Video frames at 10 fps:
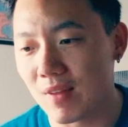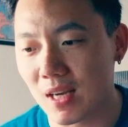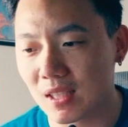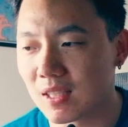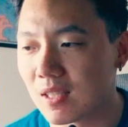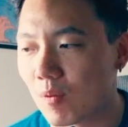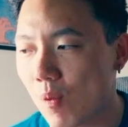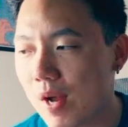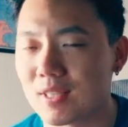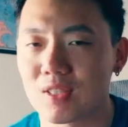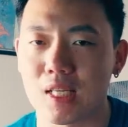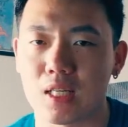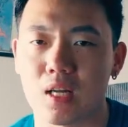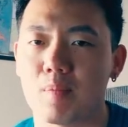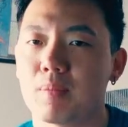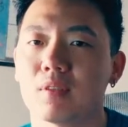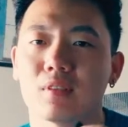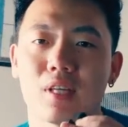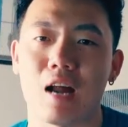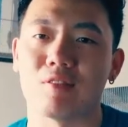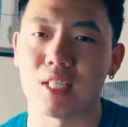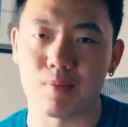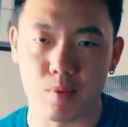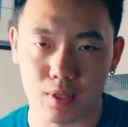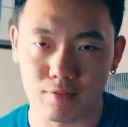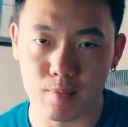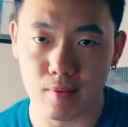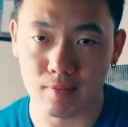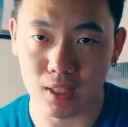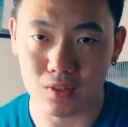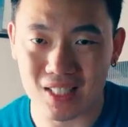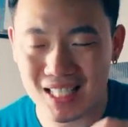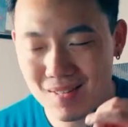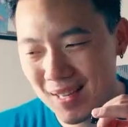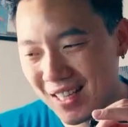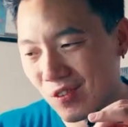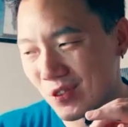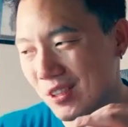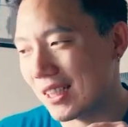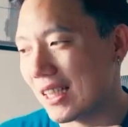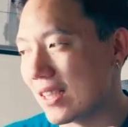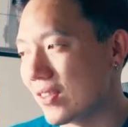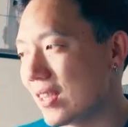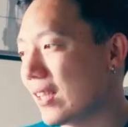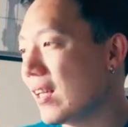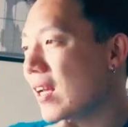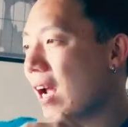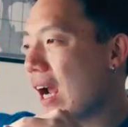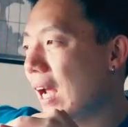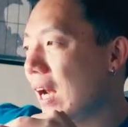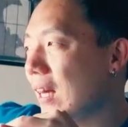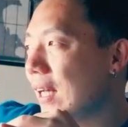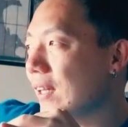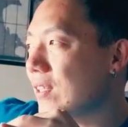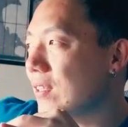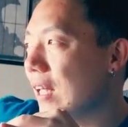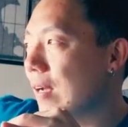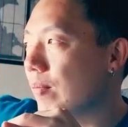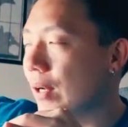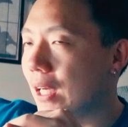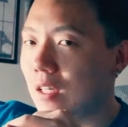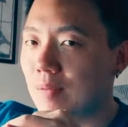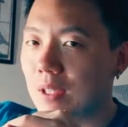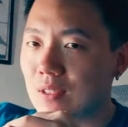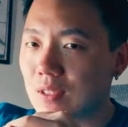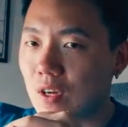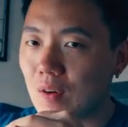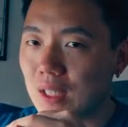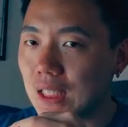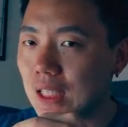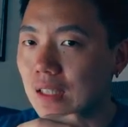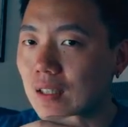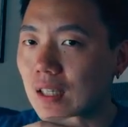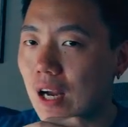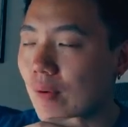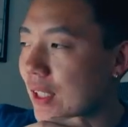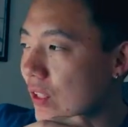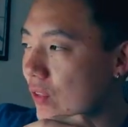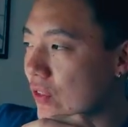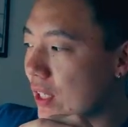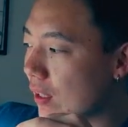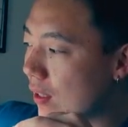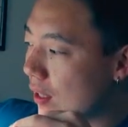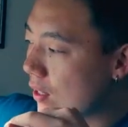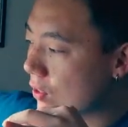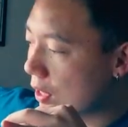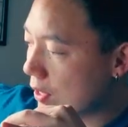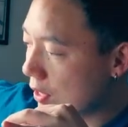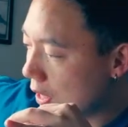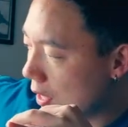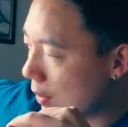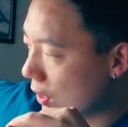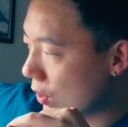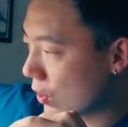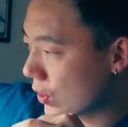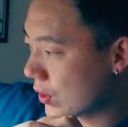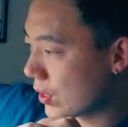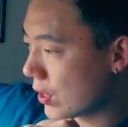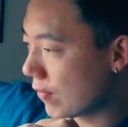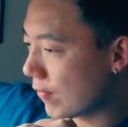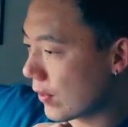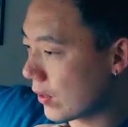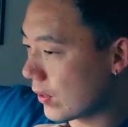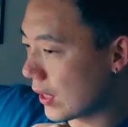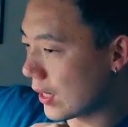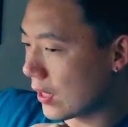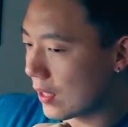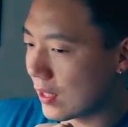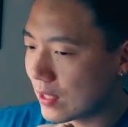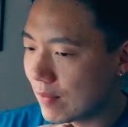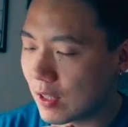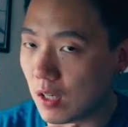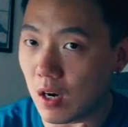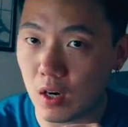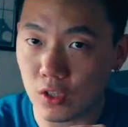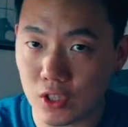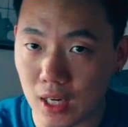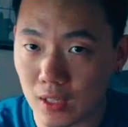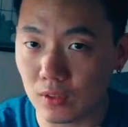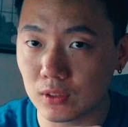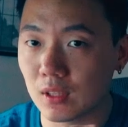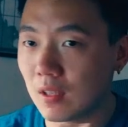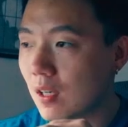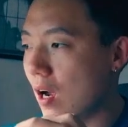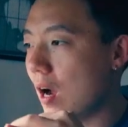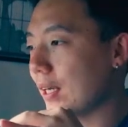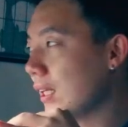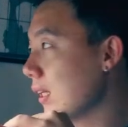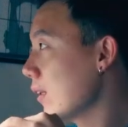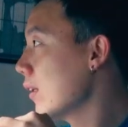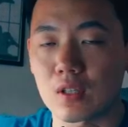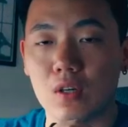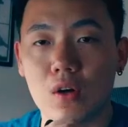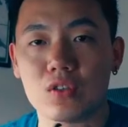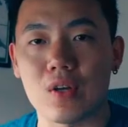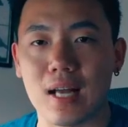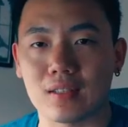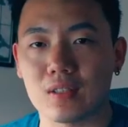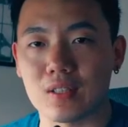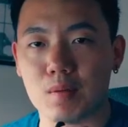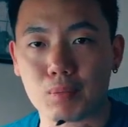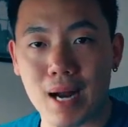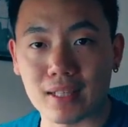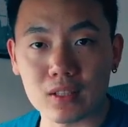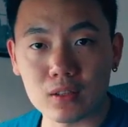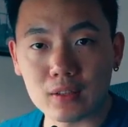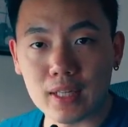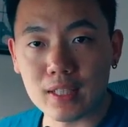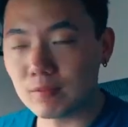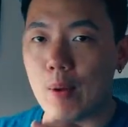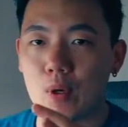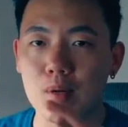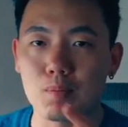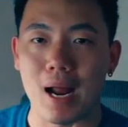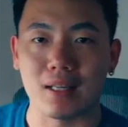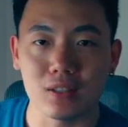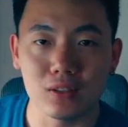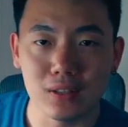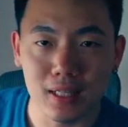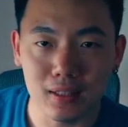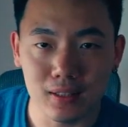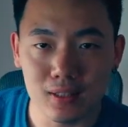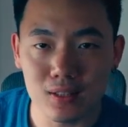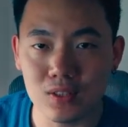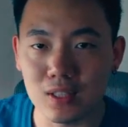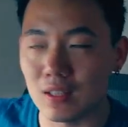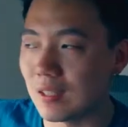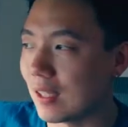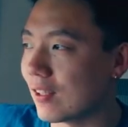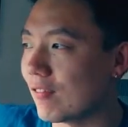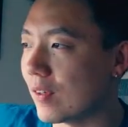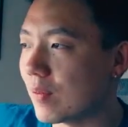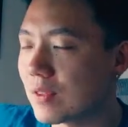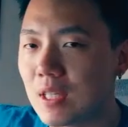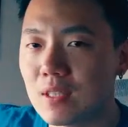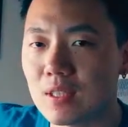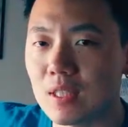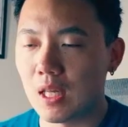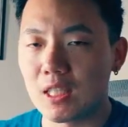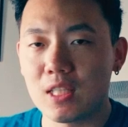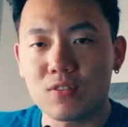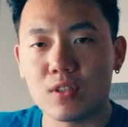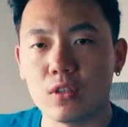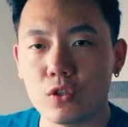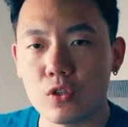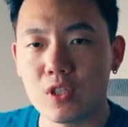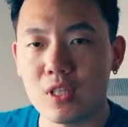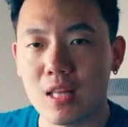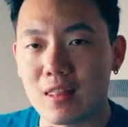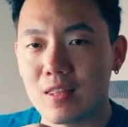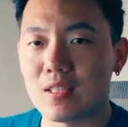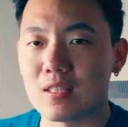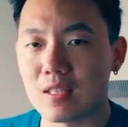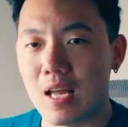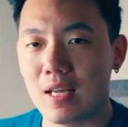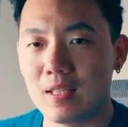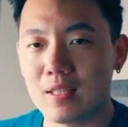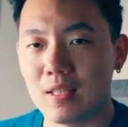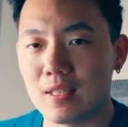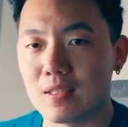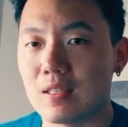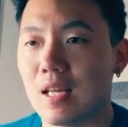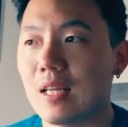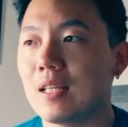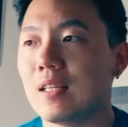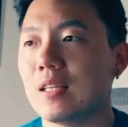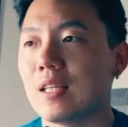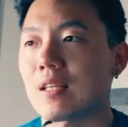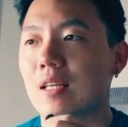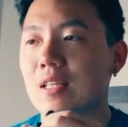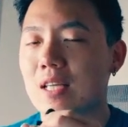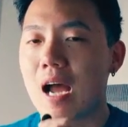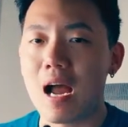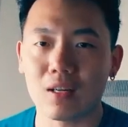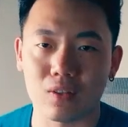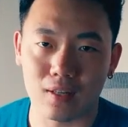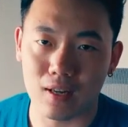not gonna want to set it up every time I want to film a video. So I need to make it really easy. And I like this lamp right here because it's already here. I already use it. So this is going to be used to fill in some of the harsh shadows on here. It'll also act as a practical light. And what a practical light is in like the film sense, it gives the illusion that this light is lighting the entire